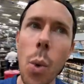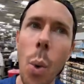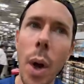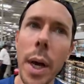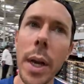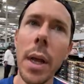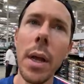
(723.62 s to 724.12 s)

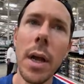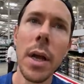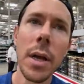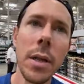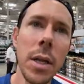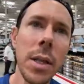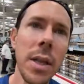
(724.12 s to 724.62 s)
one,
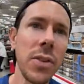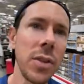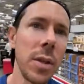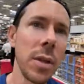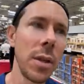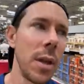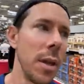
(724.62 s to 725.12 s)
look at this,
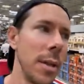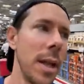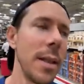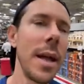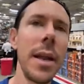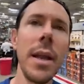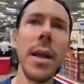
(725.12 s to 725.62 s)

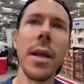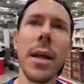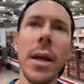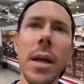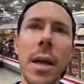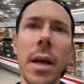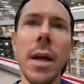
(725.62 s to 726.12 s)
Leilani,
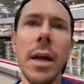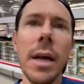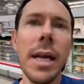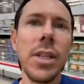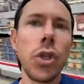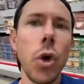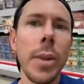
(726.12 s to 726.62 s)

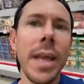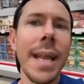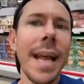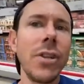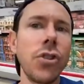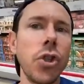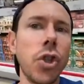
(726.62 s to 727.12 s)
it's only an
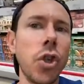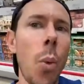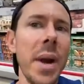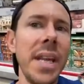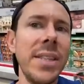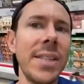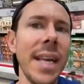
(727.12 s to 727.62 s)
extra
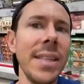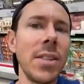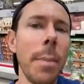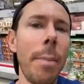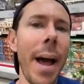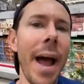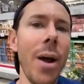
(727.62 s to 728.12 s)
20 cents a
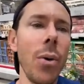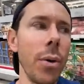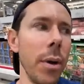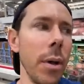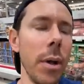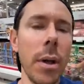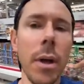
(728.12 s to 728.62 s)
pound